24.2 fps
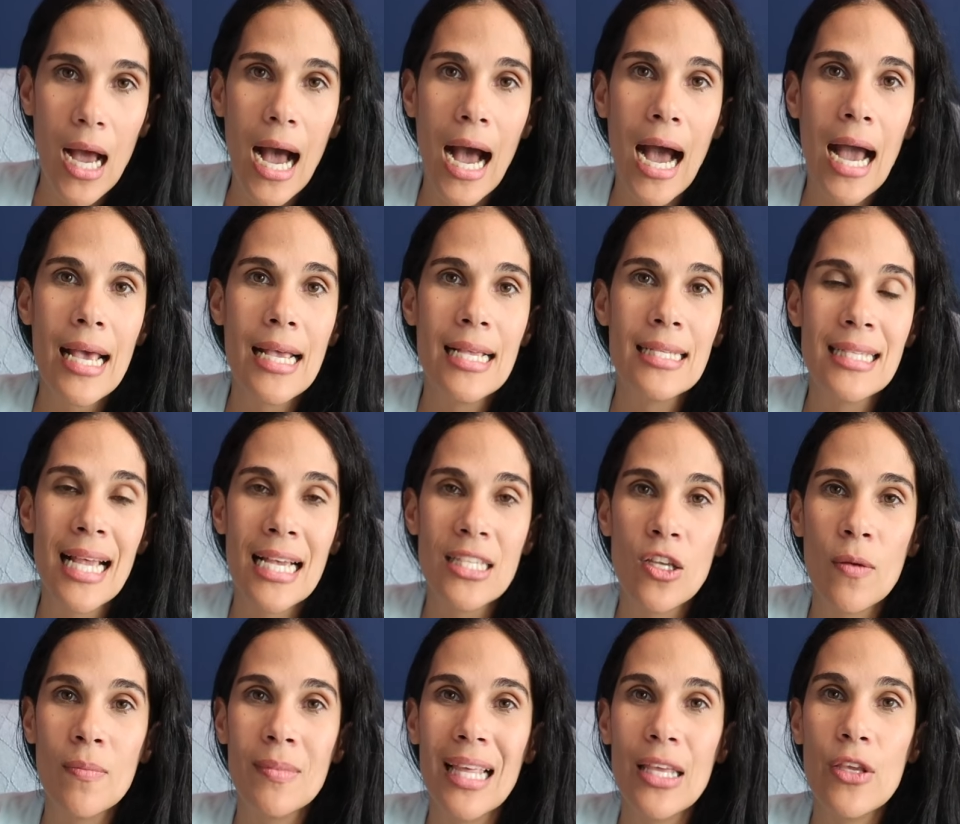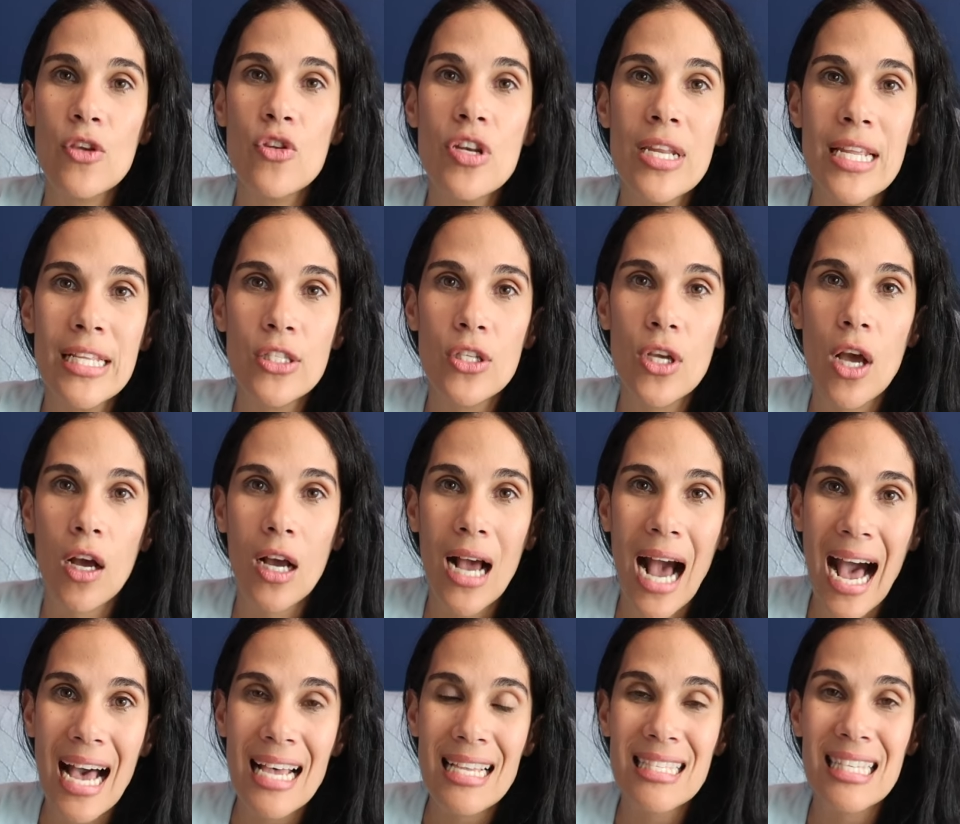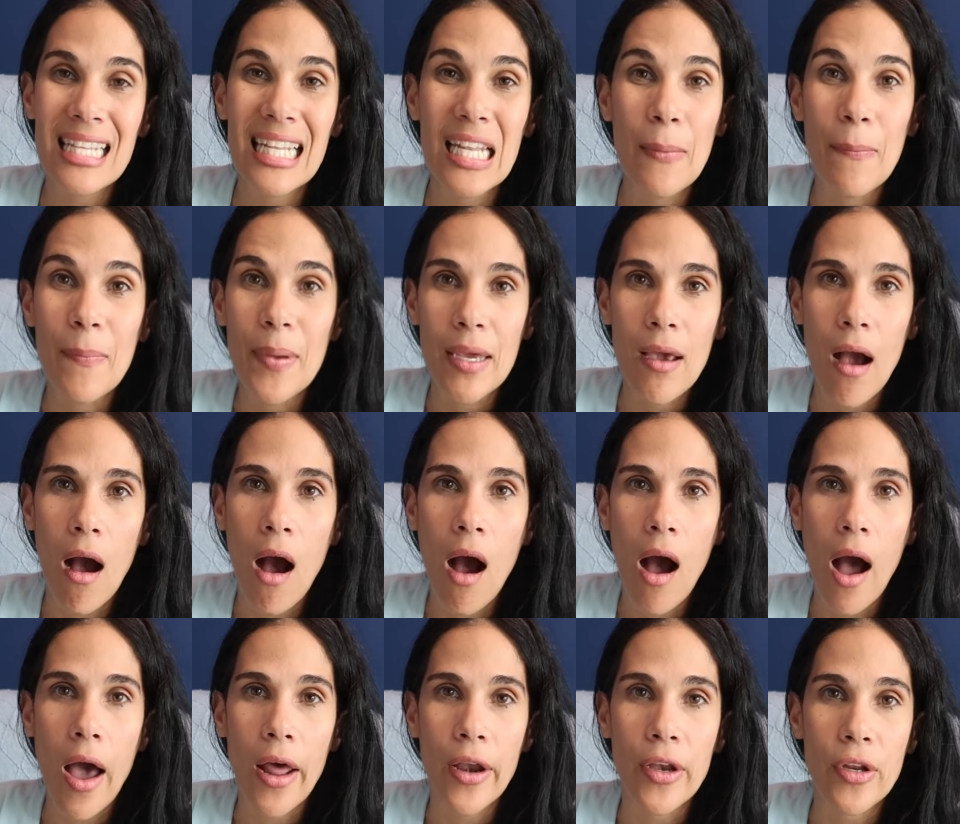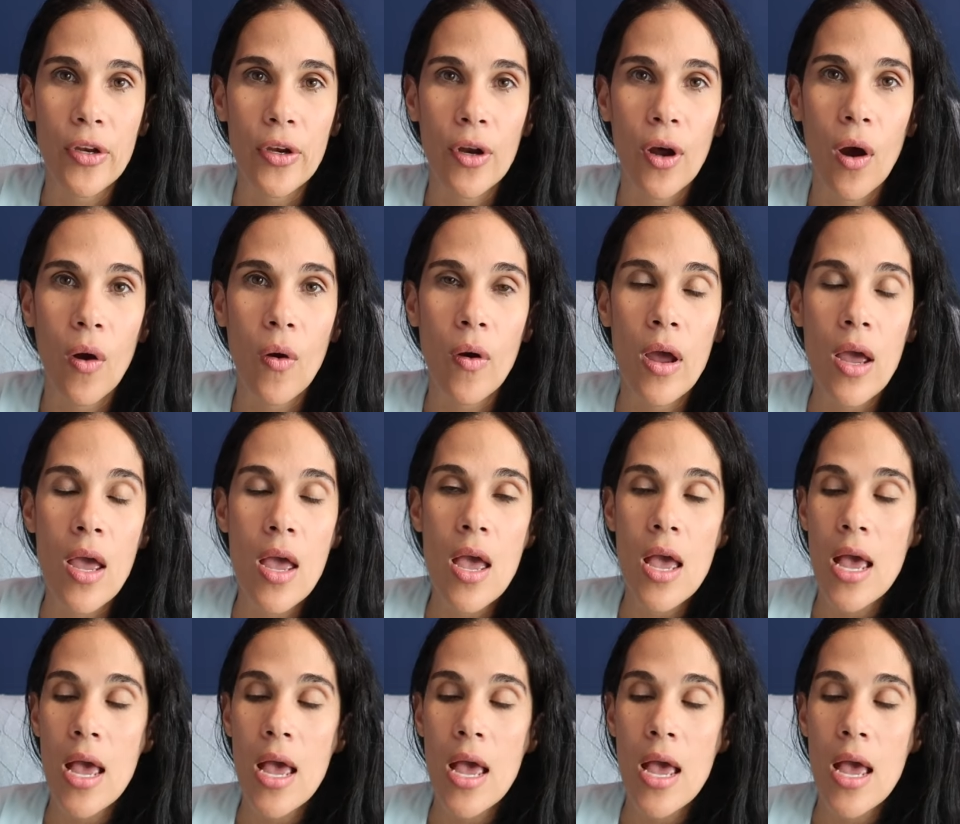I, it's not something that you need to constantly be on, you know?